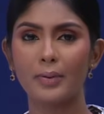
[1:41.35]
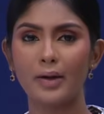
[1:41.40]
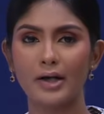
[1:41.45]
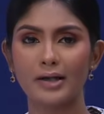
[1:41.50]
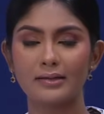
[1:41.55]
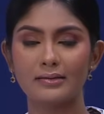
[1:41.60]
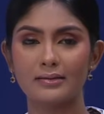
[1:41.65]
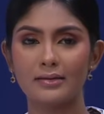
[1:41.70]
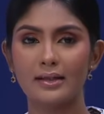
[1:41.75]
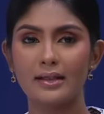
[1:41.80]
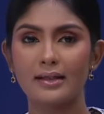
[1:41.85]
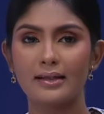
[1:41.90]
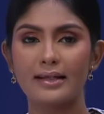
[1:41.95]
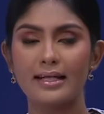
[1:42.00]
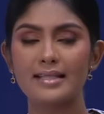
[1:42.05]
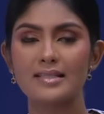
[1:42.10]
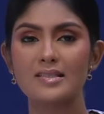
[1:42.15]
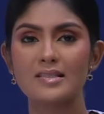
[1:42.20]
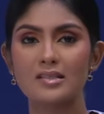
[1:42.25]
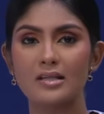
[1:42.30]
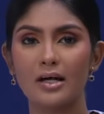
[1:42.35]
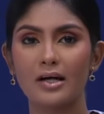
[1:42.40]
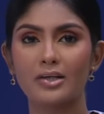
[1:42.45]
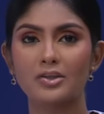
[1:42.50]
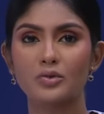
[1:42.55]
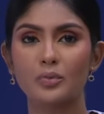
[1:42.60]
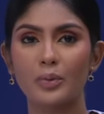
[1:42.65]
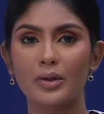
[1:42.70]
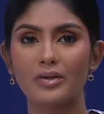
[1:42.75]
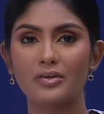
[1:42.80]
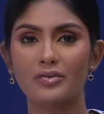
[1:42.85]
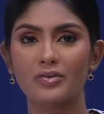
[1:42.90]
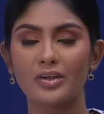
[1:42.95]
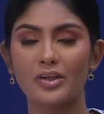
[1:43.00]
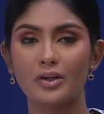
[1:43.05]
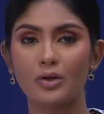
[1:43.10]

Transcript: but let's start with,